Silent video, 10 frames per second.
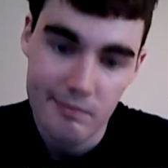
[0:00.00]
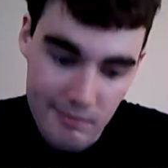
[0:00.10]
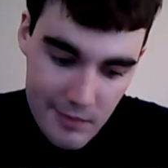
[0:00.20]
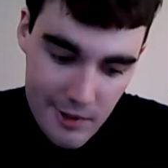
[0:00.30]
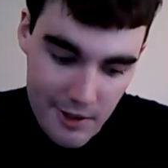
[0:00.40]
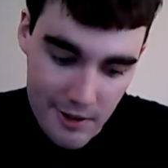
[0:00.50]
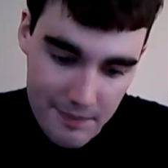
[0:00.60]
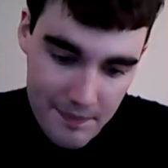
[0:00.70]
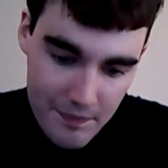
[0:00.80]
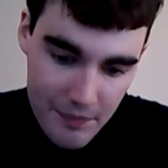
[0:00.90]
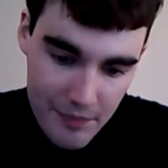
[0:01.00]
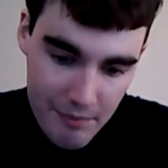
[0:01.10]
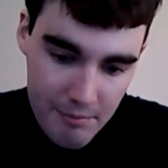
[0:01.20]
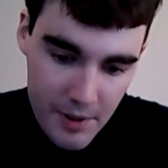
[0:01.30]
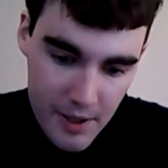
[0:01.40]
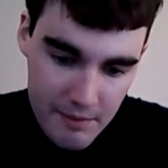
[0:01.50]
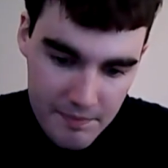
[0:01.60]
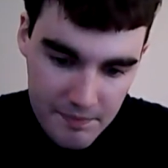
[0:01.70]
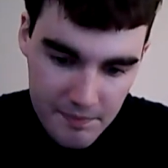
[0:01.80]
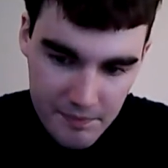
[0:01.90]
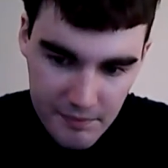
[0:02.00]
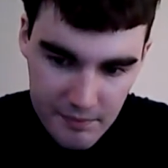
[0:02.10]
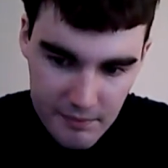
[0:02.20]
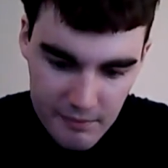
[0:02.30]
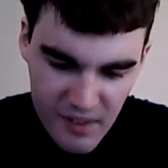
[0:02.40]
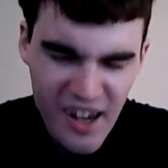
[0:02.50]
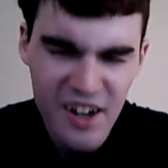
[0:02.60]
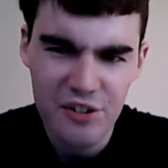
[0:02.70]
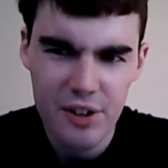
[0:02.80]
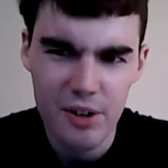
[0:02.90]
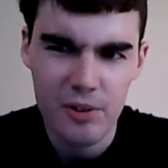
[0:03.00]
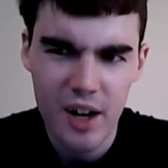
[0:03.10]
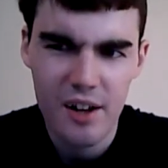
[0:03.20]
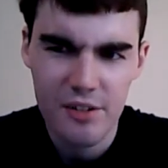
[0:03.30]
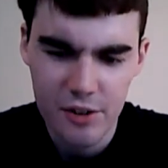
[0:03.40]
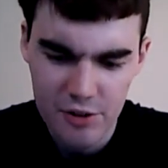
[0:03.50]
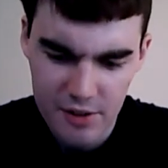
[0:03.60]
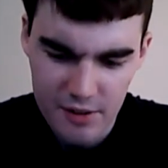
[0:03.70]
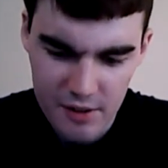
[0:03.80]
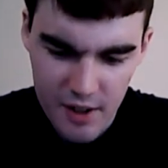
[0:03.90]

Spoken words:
Nah, but actually, no, guys, you should.